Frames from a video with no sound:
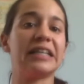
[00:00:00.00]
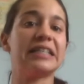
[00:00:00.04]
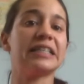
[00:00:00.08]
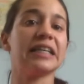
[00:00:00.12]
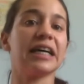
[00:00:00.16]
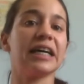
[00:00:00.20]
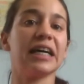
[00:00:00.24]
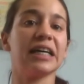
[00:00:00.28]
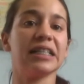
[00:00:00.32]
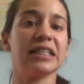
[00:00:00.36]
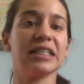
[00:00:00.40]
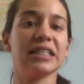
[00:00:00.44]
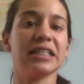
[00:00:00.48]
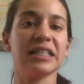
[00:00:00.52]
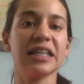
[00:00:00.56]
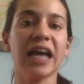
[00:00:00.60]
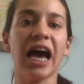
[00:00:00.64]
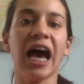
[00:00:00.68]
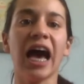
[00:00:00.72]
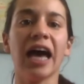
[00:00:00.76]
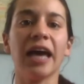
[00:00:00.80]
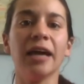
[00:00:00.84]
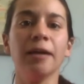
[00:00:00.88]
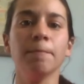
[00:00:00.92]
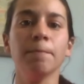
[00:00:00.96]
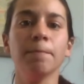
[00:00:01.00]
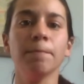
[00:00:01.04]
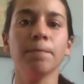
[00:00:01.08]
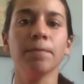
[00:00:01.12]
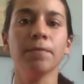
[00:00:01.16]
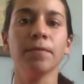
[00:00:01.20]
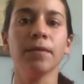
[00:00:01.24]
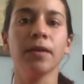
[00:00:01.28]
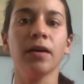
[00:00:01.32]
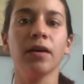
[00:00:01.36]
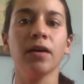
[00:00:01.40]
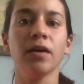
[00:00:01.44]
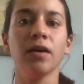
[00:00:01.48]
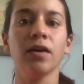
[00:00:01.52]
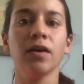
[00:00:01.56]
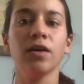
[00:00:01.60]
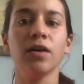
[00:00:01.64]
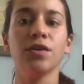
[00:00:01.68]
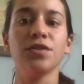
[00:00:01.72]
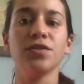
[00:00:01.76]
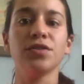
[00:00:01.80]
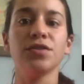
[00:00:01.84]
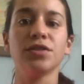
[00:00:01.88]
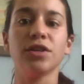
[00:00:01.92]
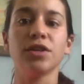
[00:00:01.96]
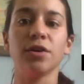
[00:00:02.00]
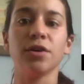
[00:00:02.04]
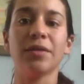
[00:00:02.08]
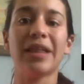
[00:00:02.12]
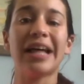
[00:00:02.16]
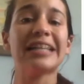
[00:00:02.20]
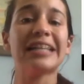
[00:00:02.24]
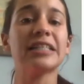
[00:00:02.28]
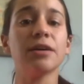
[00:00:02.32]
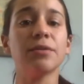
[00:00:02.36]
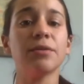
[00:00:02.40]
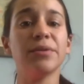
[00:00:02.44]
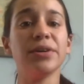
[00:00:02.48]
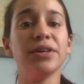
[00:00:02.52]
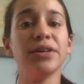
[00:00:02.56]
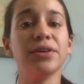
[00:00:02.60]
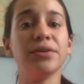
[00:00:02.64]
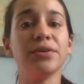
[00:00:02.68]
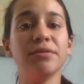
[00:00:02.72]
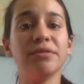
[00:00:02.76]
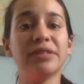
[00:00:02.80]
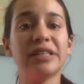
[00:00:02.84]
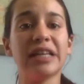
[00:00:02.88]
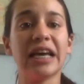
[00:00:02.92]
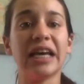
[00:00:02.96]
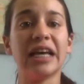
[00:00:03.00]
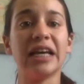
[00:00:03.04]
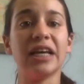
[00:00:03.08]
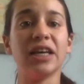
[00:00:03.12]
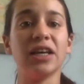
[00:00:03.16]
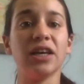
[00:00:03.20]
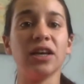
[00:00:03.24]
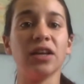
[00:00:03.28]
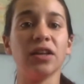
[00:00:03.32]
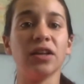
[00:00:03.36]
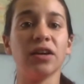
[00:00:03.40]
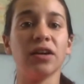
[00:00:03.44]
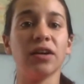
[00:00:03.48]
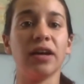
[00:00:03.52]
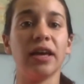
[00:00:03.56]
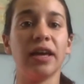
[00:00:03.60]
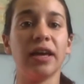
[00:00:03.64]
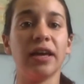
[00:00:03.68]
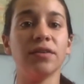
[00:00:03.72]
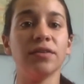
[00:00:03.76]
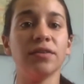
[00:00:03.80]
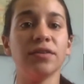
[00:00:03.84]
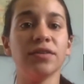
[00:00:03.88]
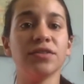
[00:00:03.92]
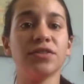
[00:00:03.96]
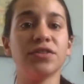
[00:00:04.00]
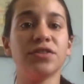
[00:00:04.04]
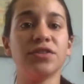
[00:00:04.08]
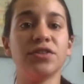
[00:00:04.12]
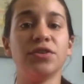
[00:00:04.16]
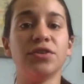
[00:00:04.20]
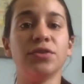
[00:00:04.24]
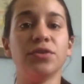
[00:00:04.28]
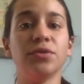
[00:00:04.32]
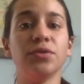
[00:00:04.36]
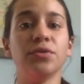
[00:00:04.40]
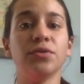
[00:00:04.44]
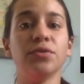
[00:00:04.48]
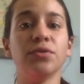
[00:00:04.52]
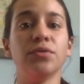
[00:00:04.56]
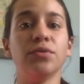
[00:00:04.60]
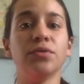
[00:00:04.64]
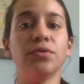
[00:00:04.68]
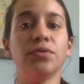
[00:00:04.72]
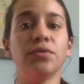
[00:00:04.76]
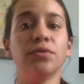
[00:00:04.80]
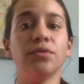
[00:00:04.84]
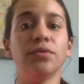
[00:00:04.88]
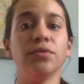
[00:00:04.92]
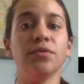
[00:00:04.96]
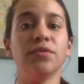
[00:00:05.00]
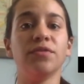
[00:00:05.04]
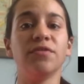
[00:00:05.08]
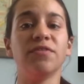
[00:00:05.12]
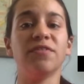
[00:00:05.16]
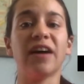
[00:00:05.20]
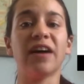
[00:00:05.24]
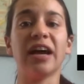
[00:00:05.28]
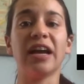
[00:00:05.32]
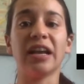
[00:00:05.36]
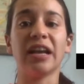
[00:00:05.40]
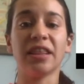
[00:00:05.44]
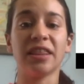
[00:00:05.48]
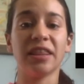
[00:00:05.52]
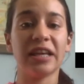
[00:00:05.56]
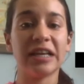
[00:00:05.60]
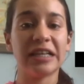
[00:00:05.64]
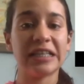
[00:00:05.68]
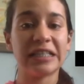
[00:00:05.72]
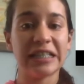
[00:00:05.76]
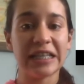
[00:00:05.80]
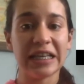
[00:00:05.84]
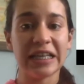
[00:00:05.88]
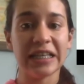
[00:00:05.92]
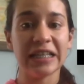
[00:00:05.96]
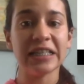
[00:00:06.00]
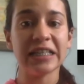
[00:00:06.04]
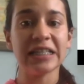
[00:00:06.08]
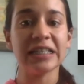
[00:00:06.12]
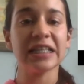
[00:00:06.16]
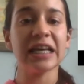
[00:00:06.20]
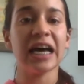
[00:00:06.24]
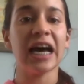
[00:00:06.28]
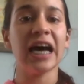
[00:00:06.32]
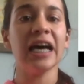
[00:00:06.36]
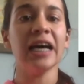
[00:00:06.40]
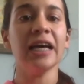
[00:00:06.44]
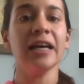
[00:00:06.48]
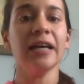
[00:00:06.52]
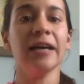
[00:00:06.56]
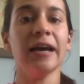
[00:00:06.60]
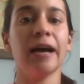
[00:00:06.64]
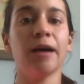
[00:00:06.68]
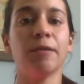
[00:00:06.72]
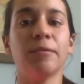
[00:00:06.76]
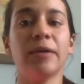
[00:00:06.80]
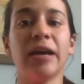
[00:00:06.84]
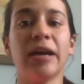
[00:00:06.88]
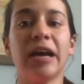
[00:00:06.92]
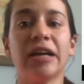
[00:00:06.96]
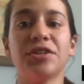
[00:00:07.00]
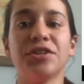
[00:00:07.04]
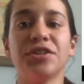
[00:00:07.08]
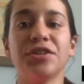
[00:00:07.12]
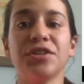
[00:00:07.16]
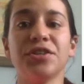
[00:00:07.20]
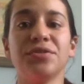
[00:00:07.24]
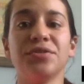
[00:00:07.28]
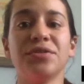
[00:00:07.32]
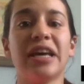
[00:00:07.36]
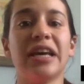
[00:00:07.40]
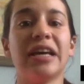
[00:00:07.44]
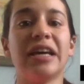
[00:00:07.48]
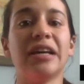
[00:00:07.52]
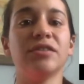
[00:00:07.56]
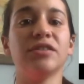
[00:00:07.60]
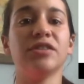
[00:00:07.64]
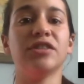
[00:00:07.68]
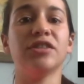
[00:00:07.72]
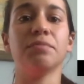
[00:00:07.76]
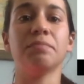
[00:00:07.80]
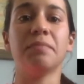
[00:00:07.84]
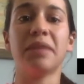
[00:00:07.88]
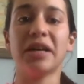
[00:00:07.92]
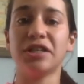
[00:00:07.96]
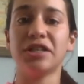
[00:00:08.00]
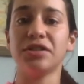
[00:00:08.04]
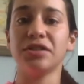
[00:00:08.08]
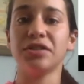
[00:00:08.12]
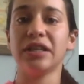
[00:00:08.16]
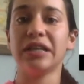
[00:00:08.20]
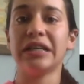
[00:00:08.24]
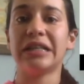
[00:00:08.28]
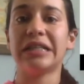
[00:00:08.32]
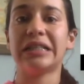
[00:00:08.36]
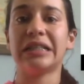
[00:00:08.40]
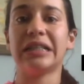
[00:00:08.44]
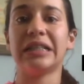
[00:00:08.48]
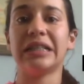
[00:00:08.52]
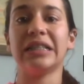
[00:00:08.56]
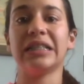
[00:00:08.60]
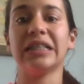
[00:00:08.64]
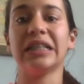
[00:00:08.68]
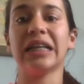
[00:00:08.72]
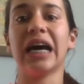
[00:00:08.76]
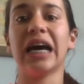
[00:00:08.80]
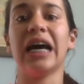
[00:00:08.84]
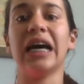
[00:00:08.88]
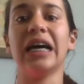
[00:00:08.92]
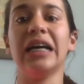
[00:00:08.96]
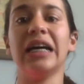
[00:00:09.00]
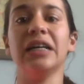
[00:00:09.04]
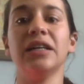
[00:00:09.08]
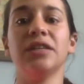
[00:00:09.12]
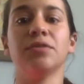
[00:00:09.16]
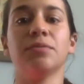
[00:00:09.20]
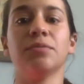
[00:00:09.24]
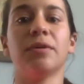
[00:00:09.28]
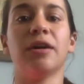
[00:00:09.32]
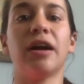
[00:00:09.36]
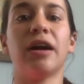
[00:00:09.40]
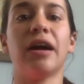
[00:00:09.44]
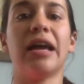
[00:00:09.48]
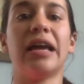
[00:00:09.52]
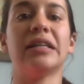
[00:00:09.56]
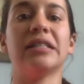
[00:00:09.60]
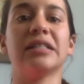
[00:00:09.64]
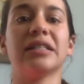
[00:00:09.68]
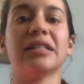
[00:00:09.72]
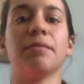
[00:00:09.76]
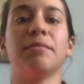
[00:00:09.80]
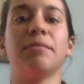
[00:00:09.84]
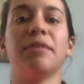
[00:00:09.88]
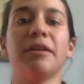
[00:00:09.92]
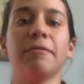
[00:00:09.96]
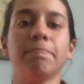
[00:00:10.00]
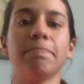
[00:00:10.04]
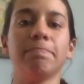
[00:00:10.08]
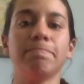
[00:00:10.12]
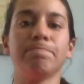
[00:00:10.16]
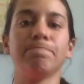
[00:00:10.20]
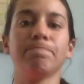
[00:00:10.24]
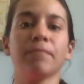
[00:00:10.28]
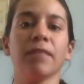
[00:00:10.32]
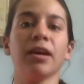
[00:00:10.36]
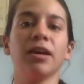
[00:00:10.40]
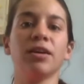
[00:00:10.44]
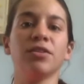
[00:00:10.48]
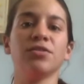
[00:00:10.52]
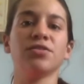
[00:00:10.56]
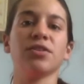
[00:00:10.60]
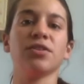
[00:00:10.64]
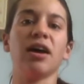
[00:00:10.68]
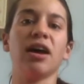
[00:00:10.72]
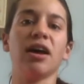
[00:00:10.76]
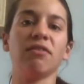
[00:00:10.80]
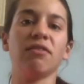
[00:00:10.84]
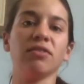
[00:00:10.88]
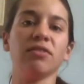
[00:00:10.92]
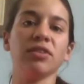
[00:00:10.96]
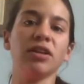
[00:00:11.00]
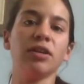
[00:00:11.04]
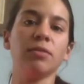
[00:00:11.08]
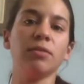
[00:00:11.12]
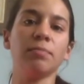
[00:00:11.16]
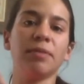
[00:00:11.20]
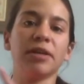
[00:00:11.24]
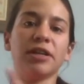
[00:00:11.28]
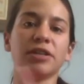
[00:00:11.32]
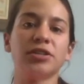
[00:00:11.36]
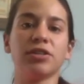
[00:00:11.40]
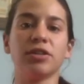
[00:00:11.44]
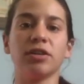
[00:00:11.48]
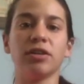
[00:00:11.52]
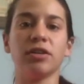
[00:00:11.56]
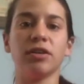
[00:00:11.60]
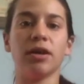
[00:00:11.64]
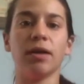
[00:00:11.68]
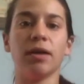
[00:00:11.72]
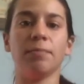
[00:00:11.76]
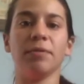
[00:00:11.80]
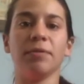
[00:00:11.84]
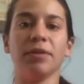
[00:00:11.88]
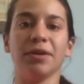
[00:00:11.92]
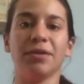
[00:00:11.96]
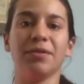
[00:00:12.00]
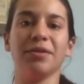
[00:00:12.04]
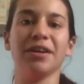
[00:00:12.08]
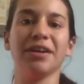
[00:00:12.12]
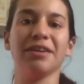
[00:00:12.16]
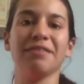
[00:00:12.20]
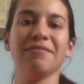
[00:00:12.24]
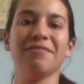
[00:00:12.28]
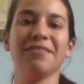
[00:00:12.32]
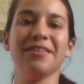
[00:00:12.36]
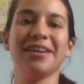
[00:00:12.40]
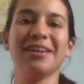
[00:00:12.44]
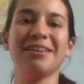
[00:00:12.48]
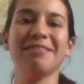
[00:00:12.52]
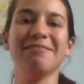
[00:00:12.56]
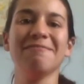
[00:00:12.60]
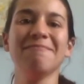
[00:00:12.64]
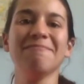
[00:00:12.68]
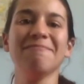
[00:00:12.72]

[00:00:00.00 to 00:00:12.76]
on the sky. So that's how we use angular angles to find things in the sky. How we actually use angles to measure things in the sky is where our hands come in. So I have a little picture up in the corner for you.